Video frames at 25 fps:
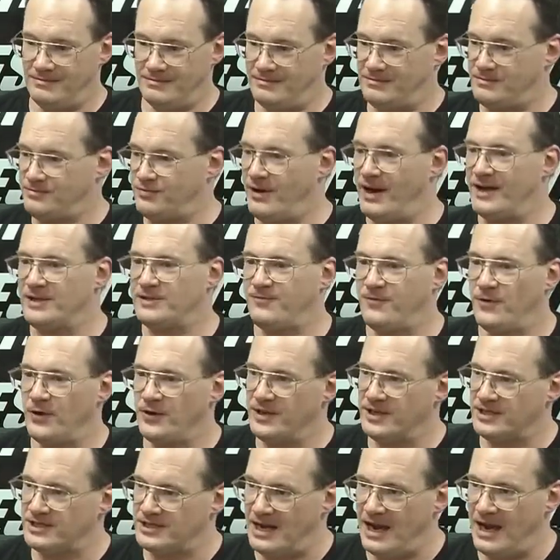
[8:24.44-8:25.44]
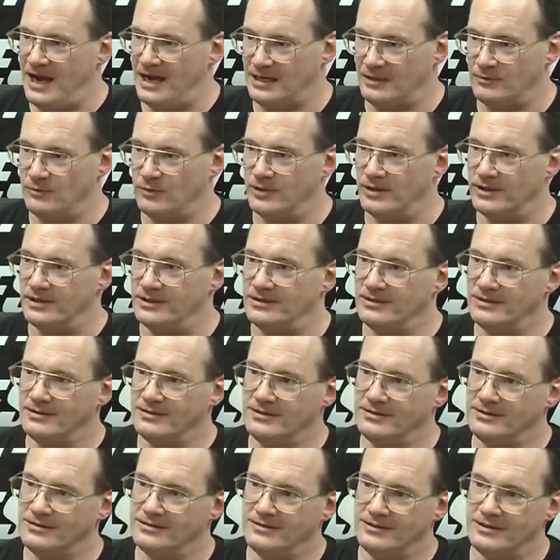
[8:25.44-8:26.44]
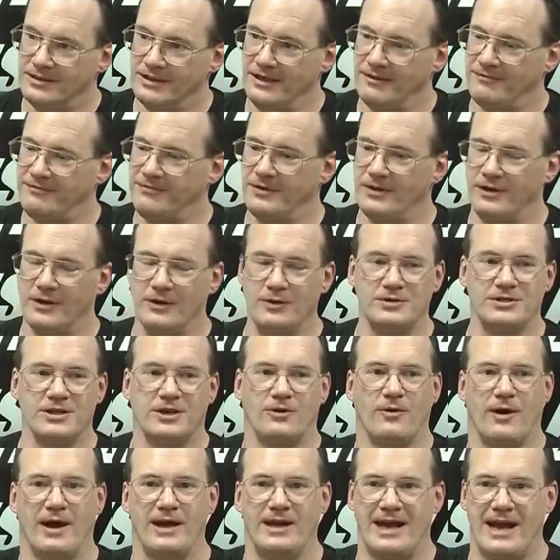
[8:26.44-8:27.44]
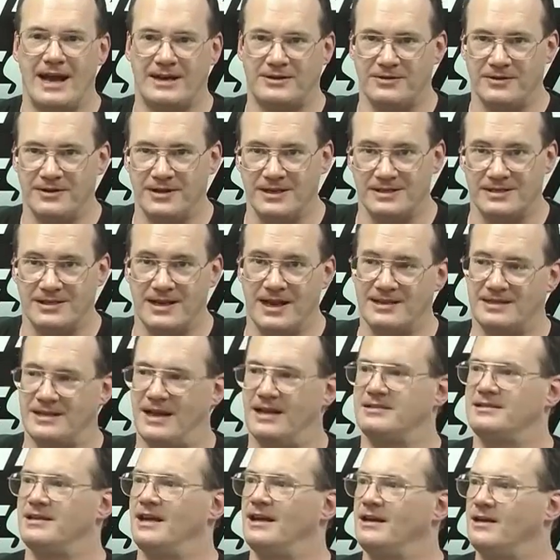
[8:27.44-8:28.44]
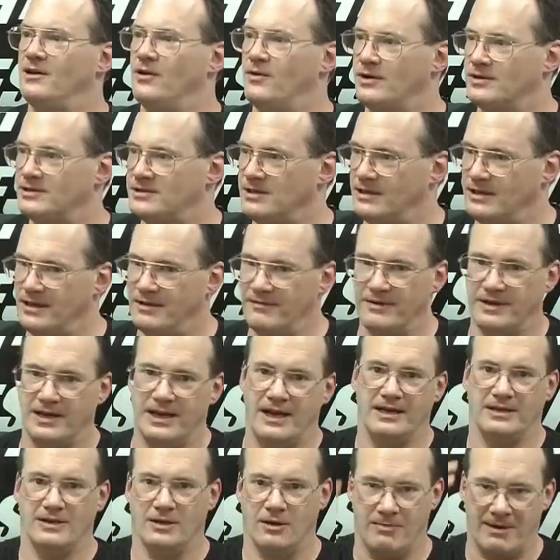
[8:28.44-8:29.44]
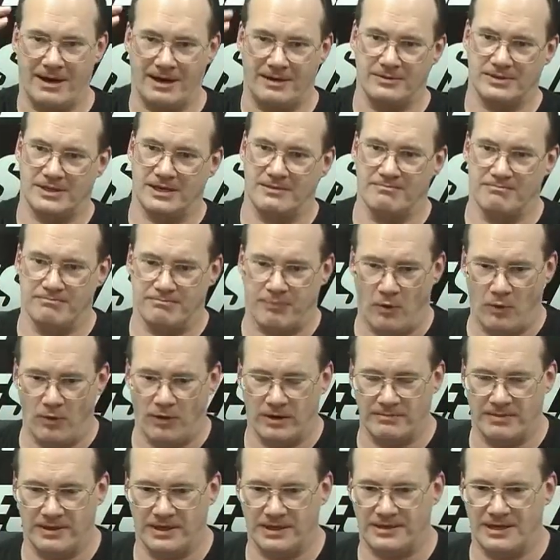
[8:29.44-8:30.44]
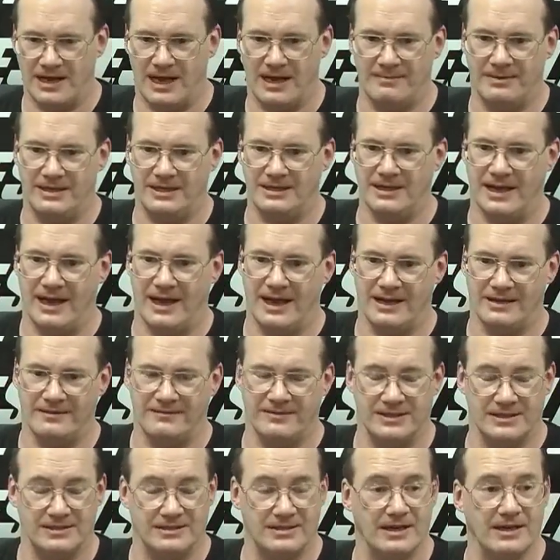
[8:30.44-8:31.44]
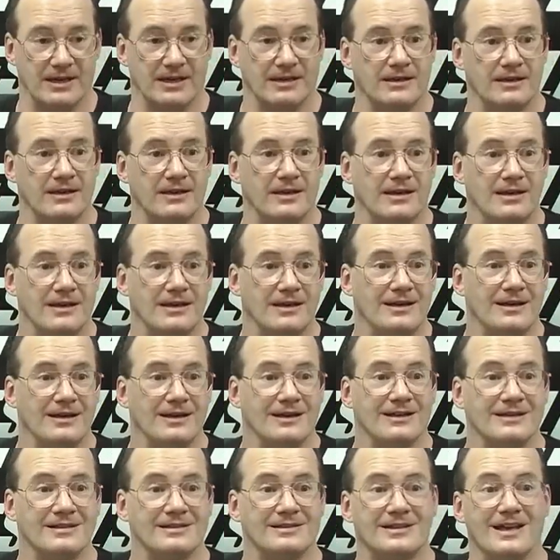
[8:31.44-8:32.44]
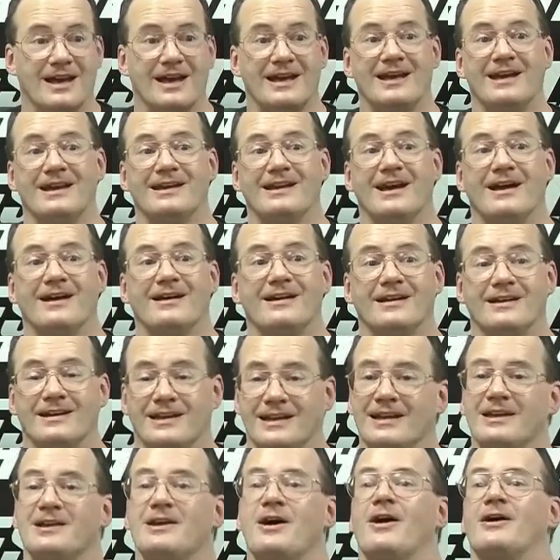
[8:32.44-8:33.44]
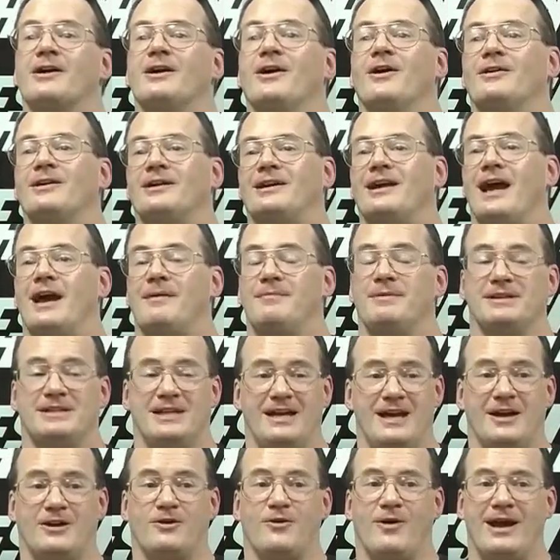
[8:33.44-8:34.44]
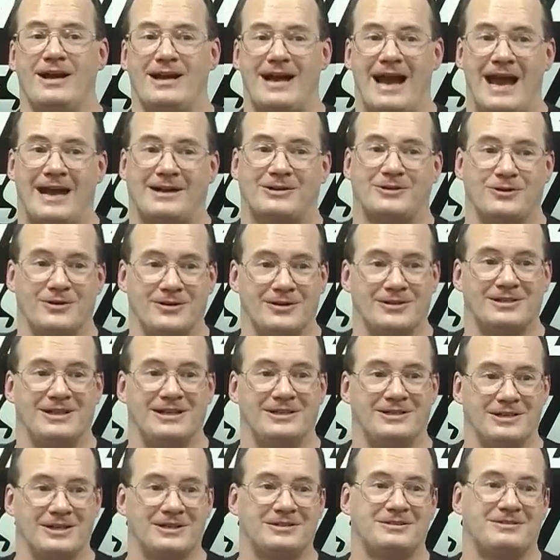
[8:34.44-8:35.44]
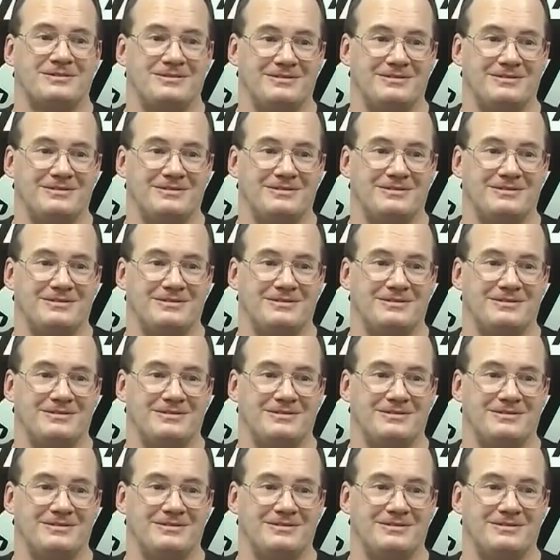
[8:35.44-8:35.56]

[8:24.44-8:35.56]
Transfer this to Hollywood. Who's a great actor these days? I'd say Laurence Olivier, and nobody was even born by the time he died if he's dead. Say again now? Leonardo DiCaprio. Is he a great actor or is he just...